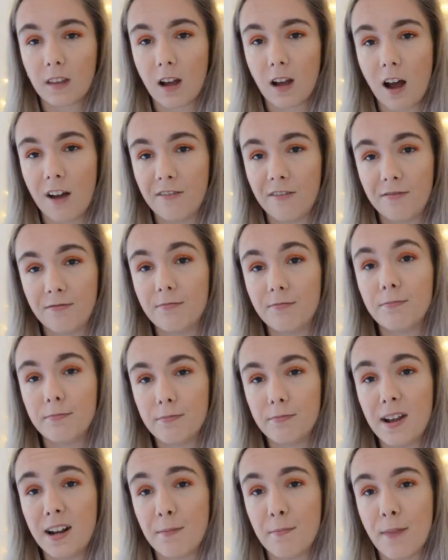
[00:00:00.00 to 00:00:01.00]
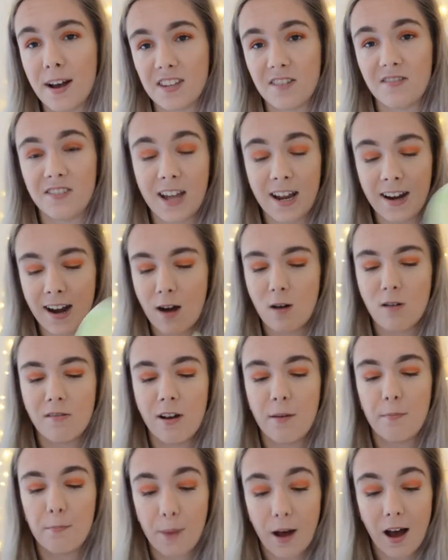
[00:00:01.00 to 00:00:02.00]
I've made a massive dent out of
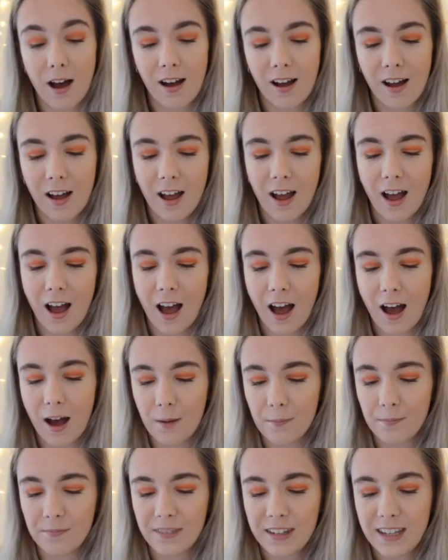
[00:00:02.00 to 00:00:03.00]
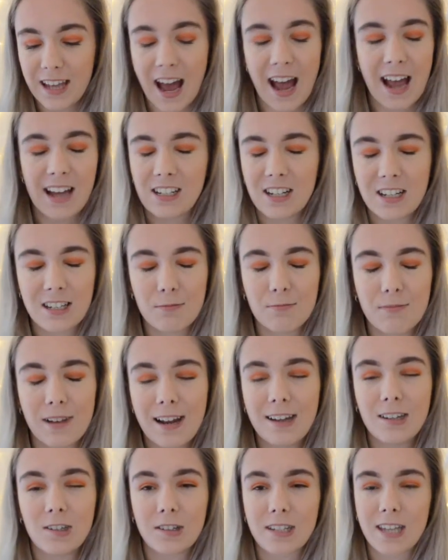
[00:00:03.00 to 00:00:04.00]
it, but yeah, it just
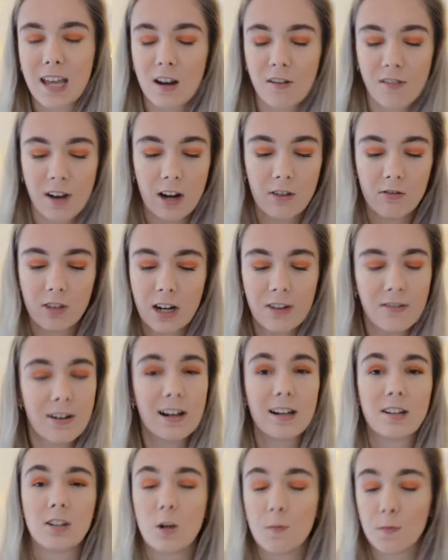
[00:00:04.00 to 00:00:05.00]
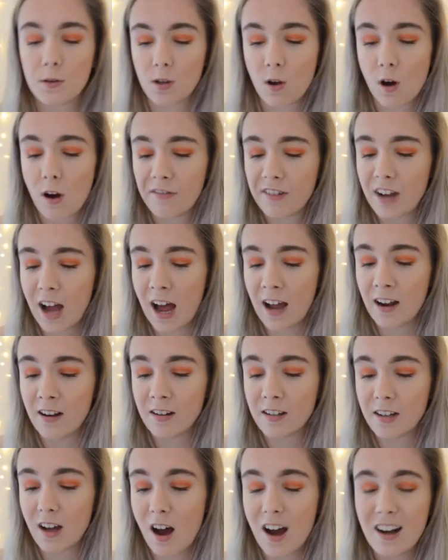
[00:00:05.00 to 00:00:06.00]
leaves your skin feeling really super soft,
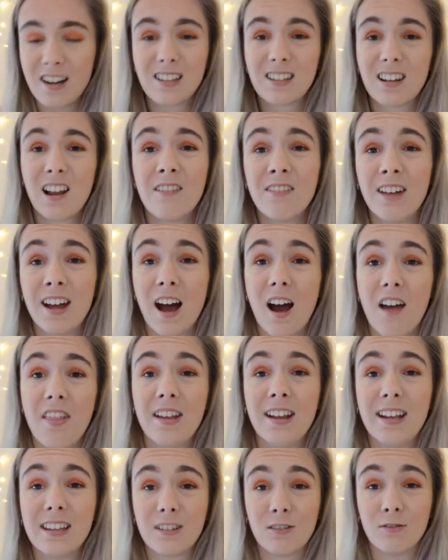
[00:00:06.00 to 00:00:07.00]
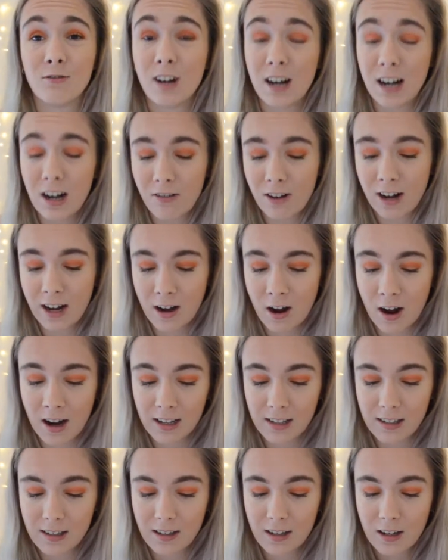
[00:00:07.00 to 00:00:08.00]
and I just love it. I think it's a really
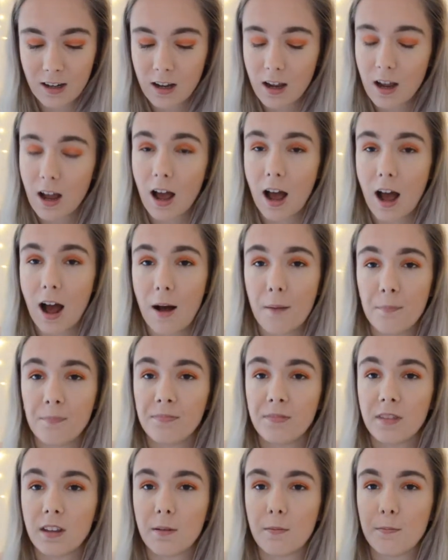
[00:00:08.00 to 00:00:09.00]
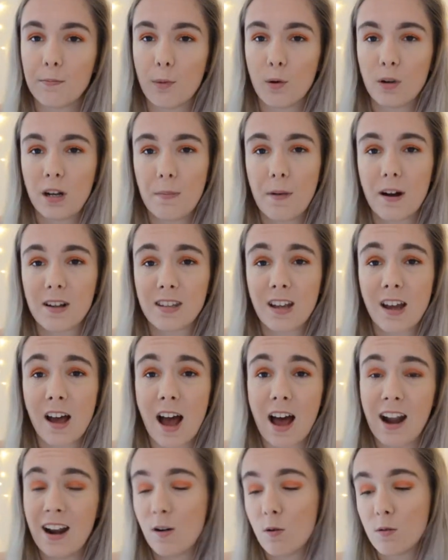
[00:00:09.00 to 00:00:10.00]
nice body butter,
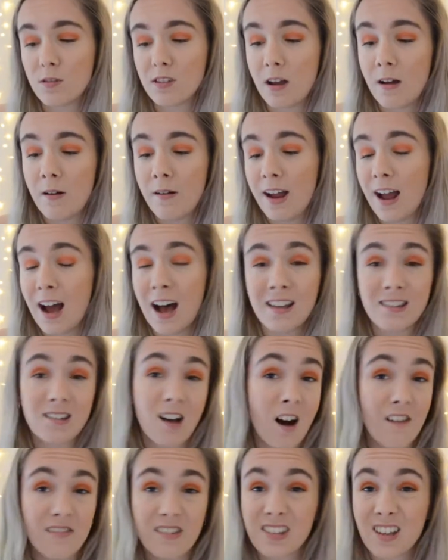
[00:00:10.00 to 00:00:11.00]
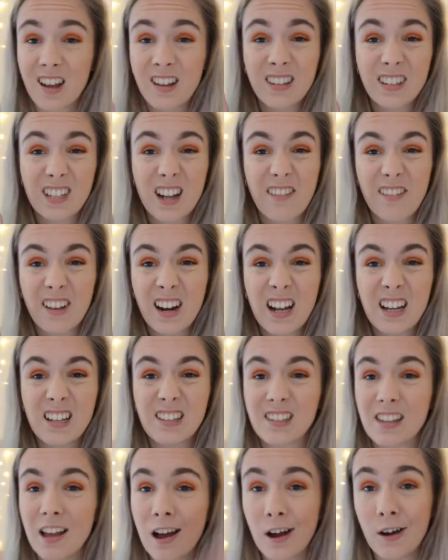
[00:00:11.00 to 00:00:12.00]
and it has After Sun stuff in it,
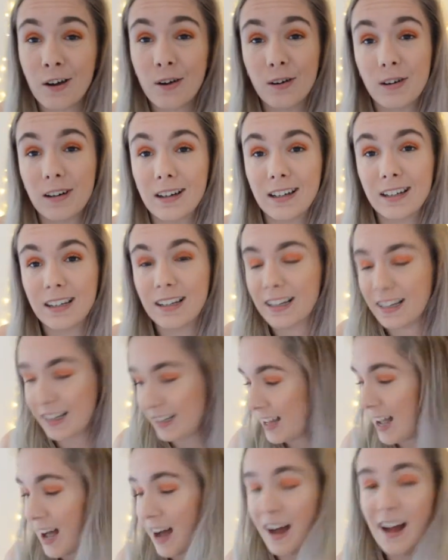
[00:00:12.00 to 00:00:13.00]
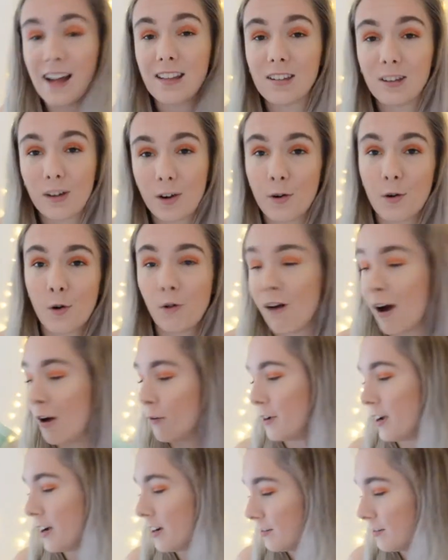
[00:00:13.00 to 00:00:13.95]
so yeah, it's a good all-rounder.